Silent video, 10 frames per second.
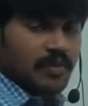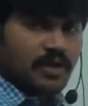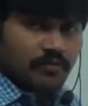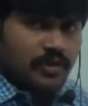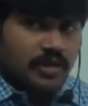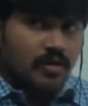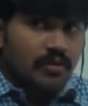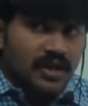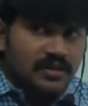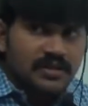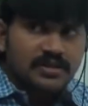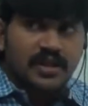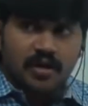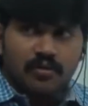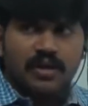but without
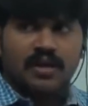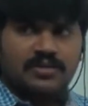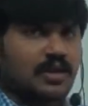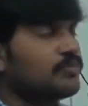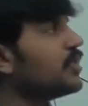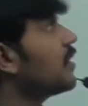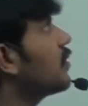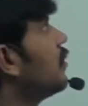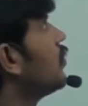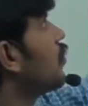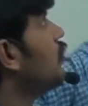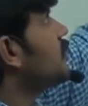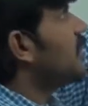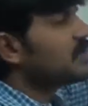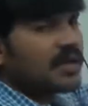existing outer class object, no
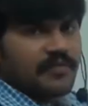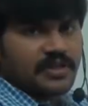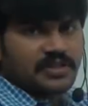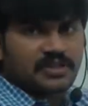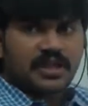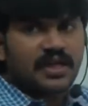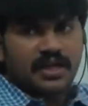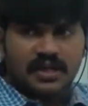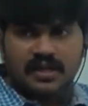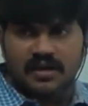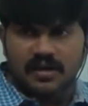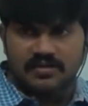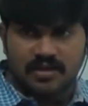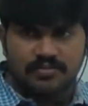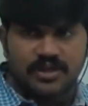chance of existing inner
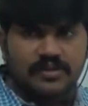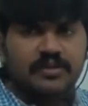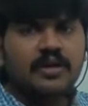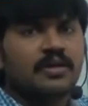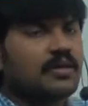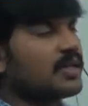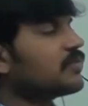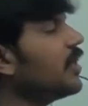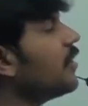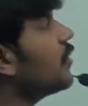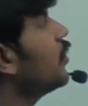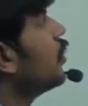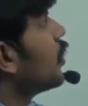class object. That's why